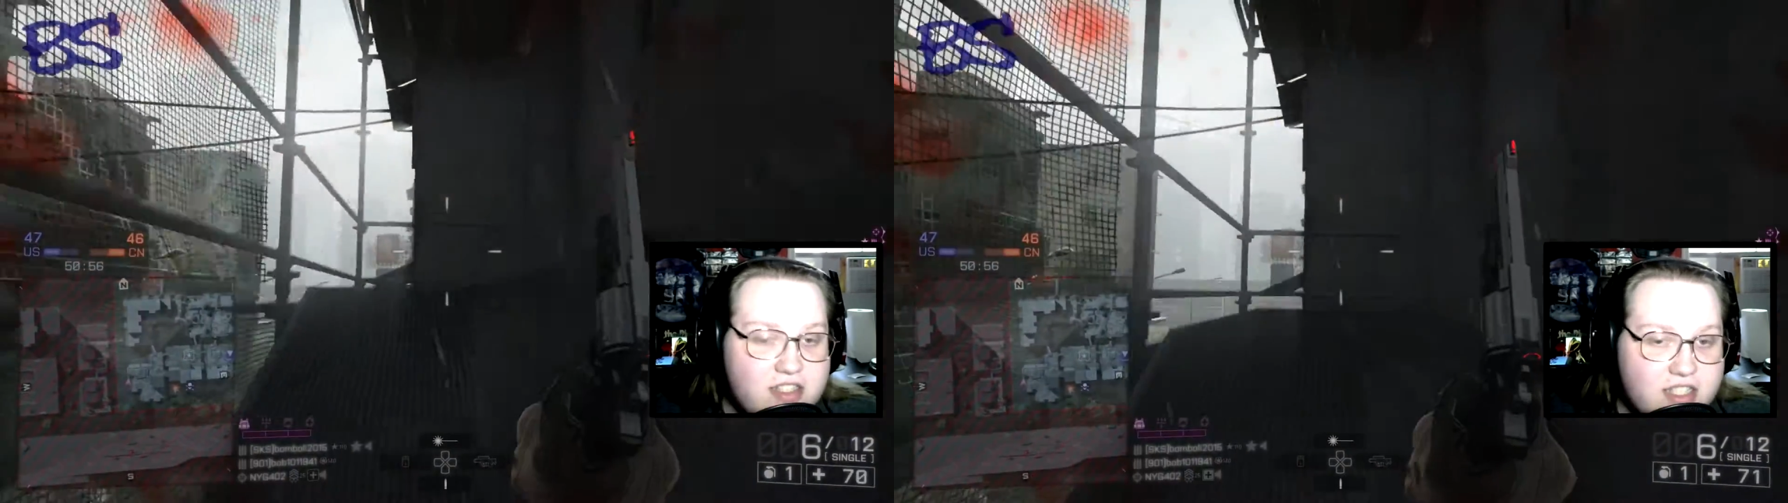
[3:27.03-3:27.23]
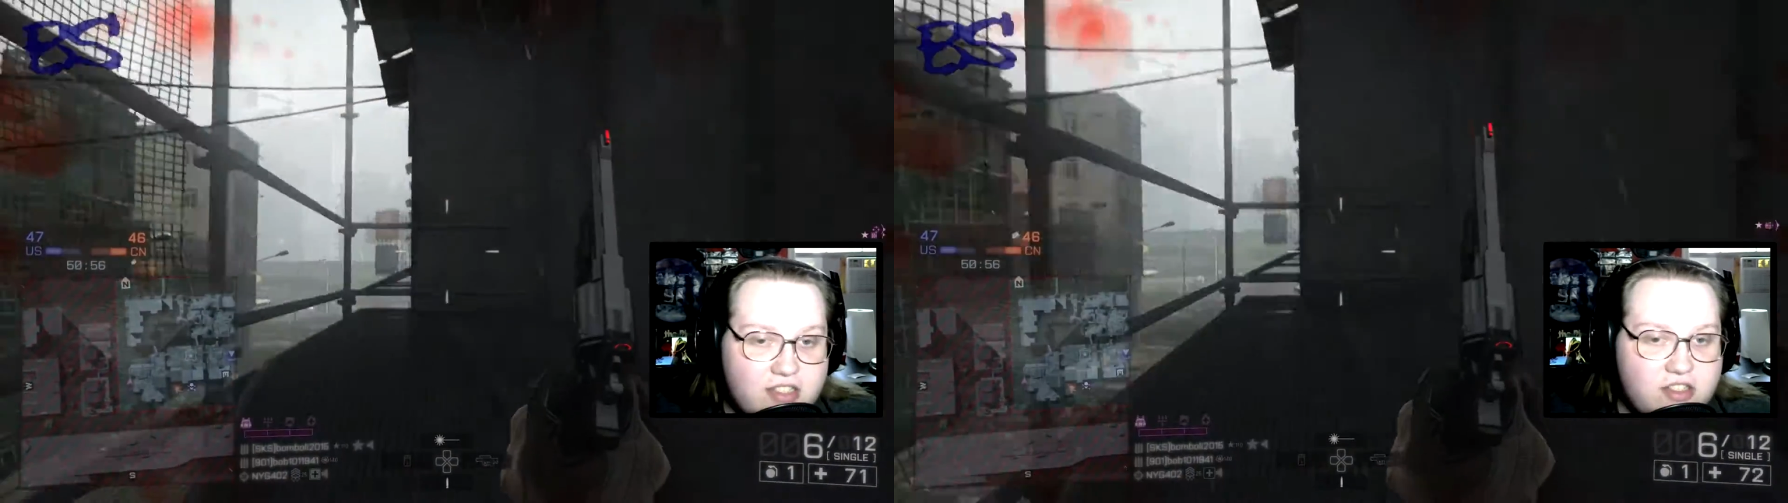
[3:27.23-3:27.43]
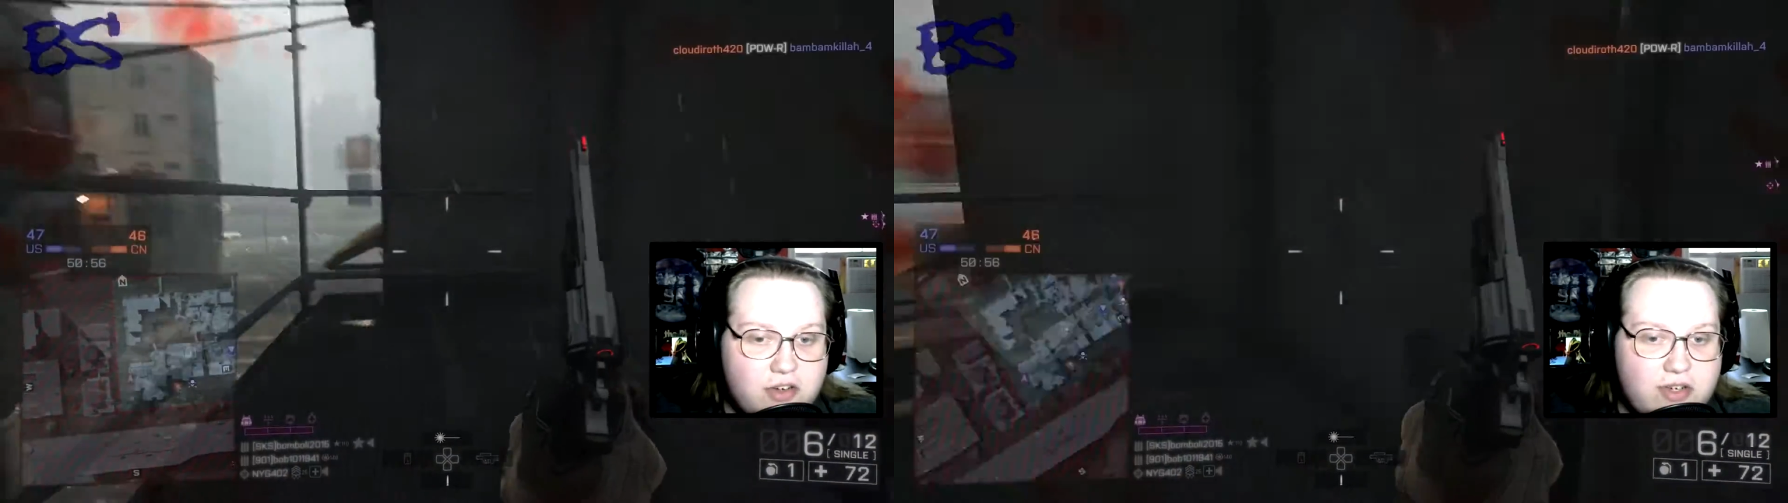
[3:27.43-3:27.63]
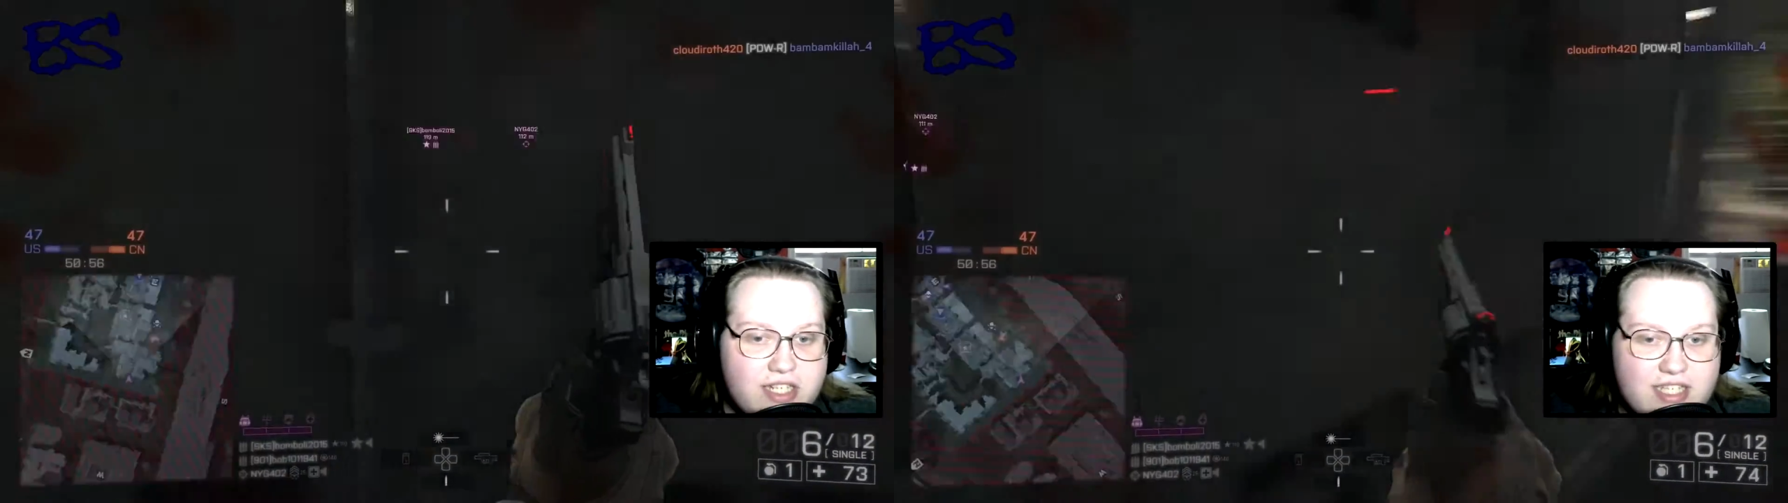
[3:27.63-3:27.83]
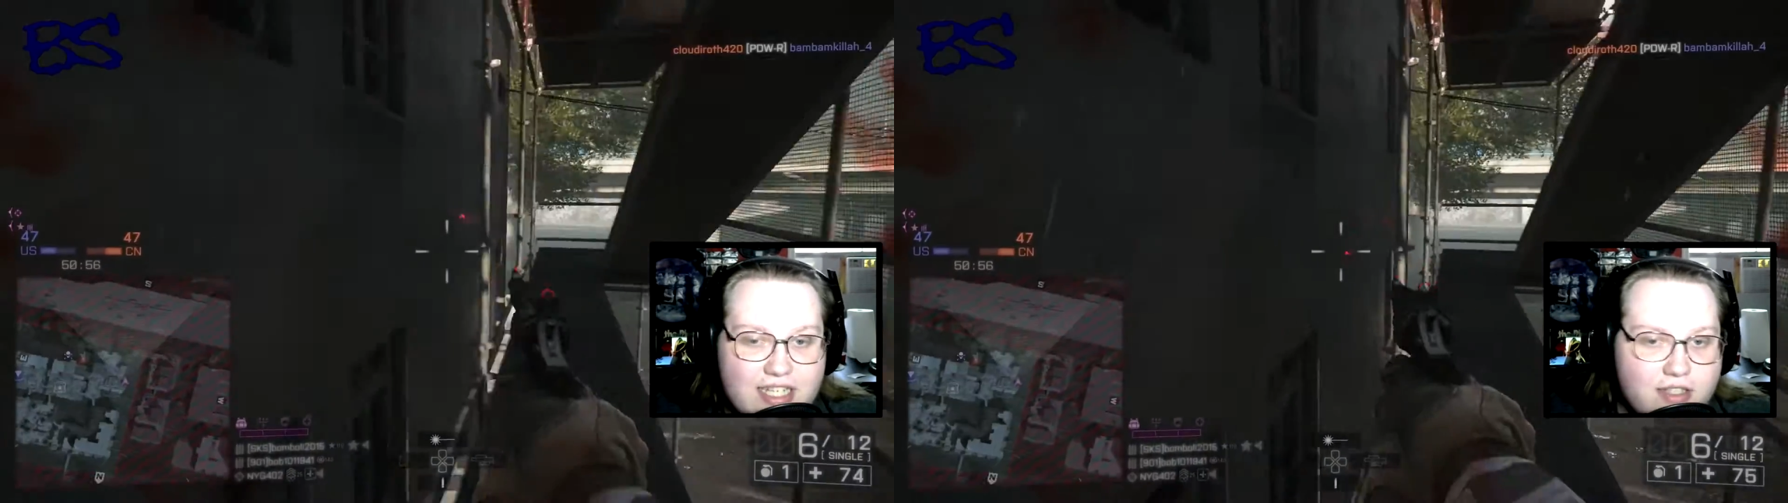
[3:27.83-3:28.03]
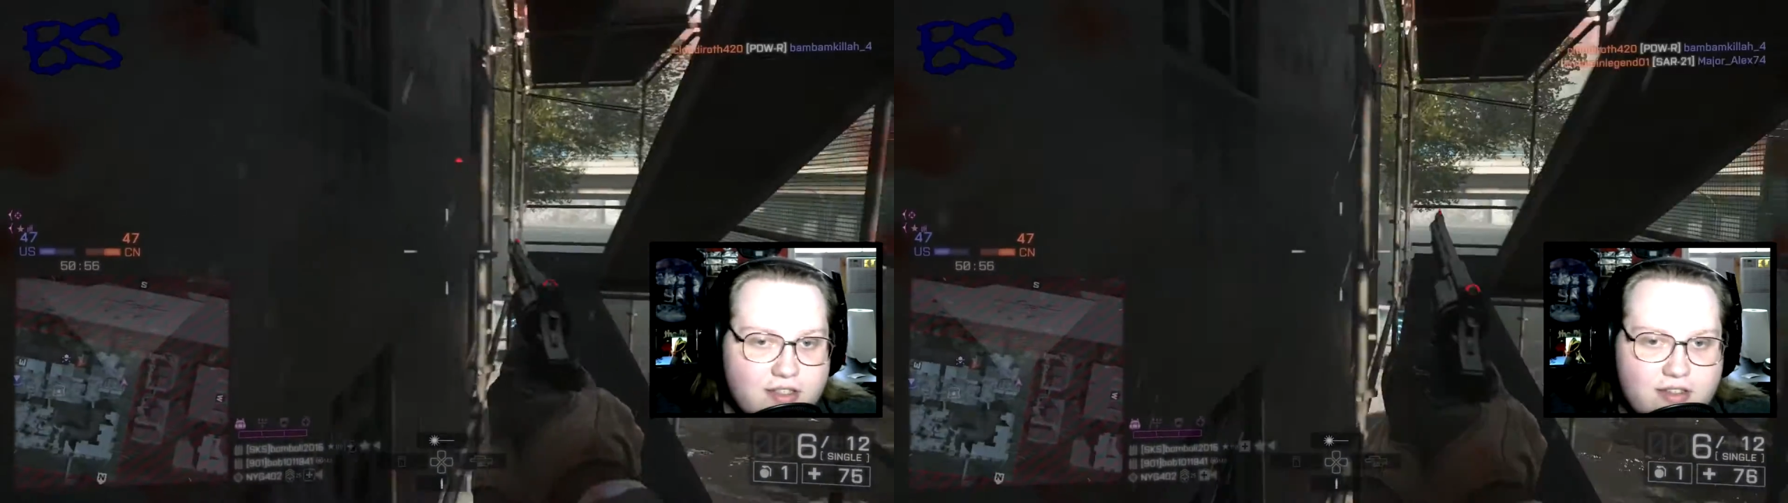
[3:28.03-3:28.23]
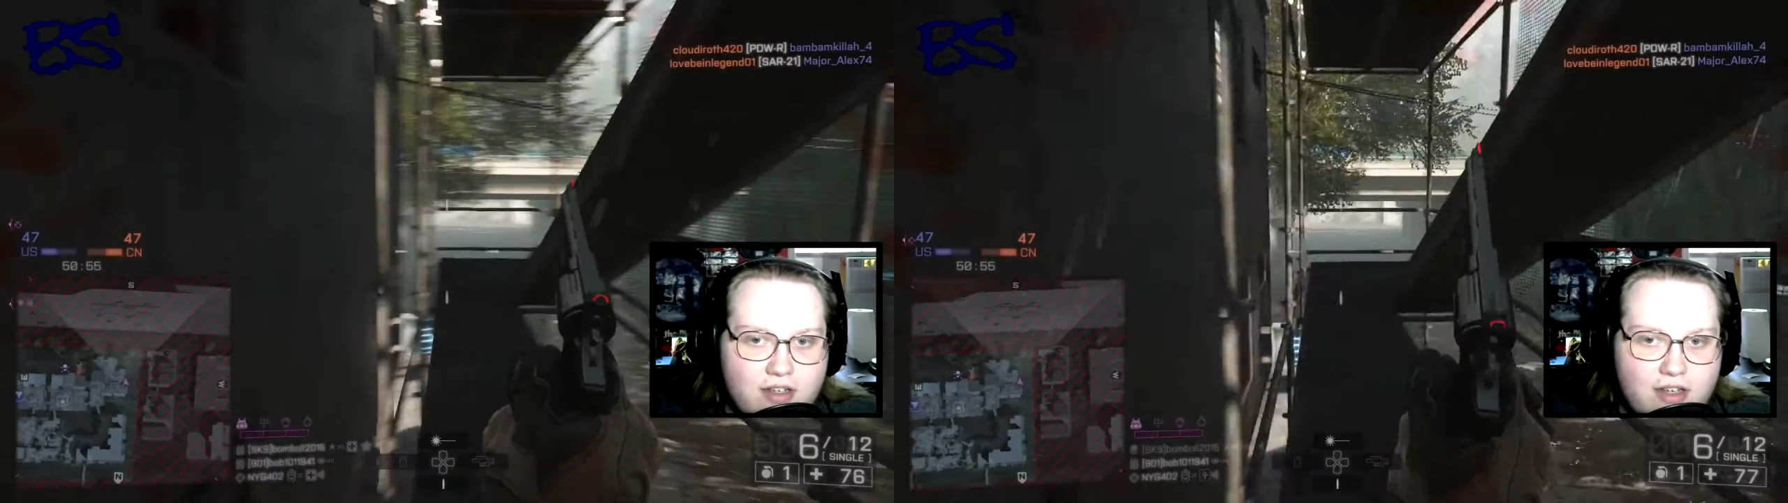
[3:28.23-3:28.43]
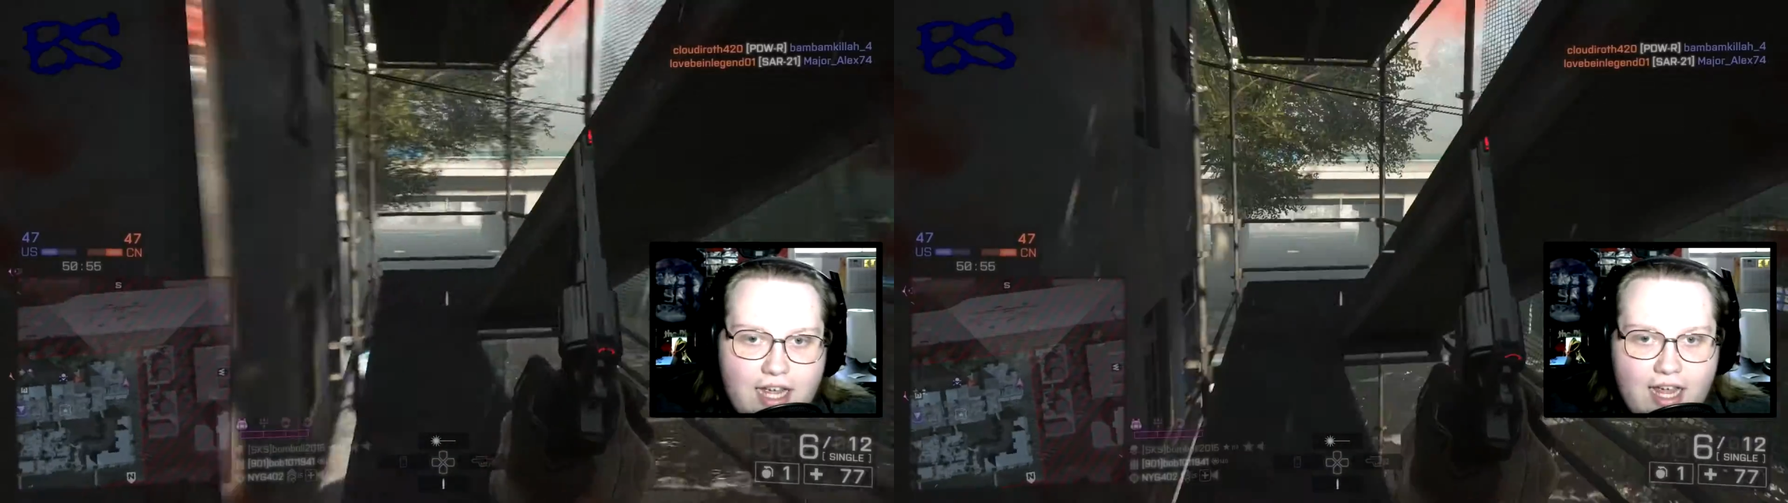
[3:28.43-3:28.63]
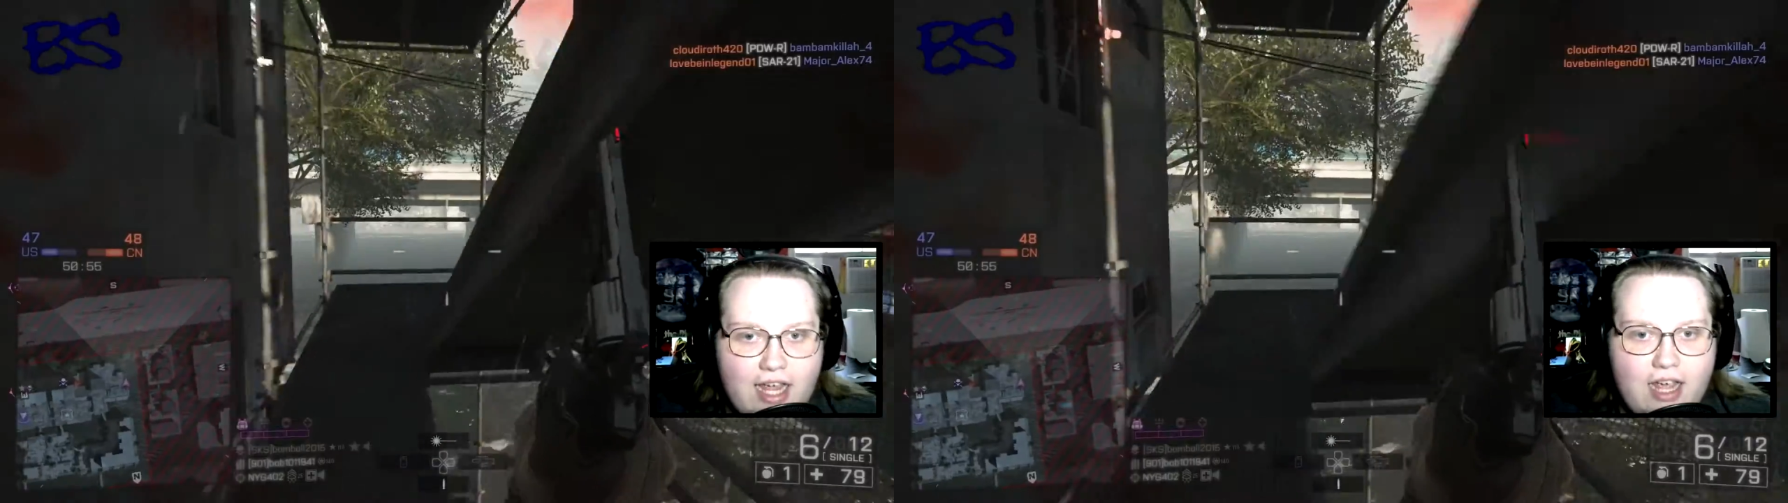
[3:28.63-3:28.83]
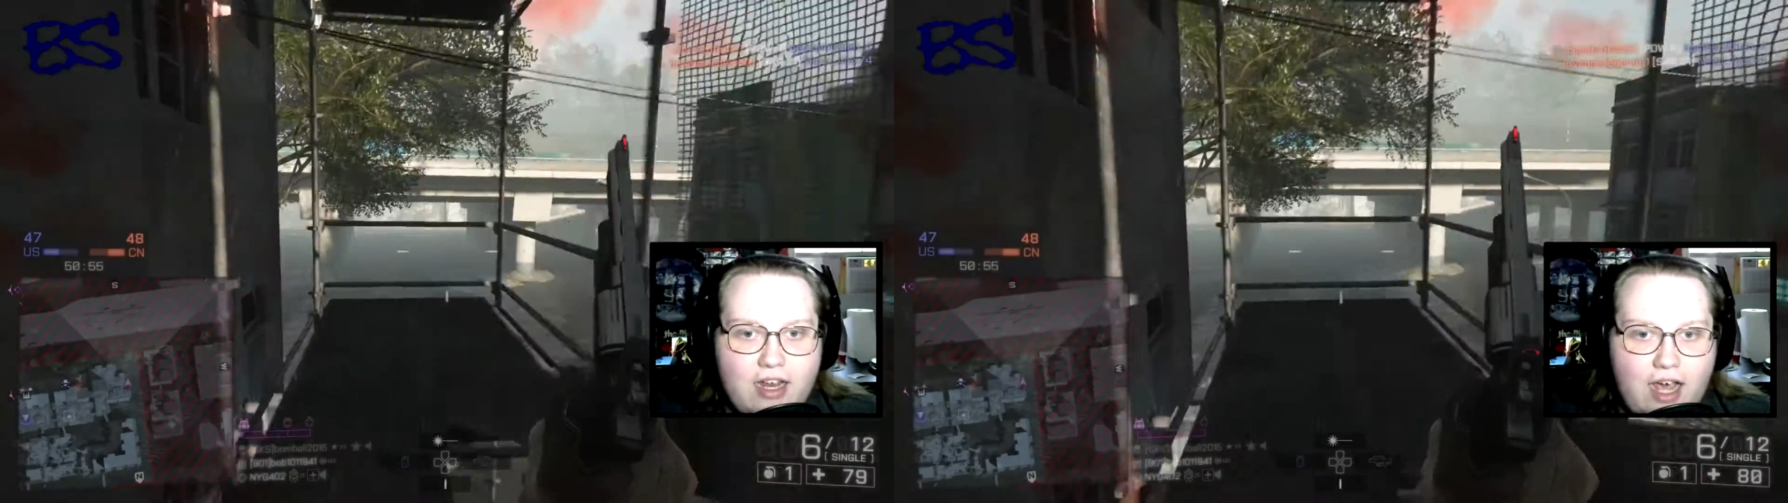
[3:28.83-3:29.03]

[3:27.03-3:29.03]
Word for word: ceased to exist, and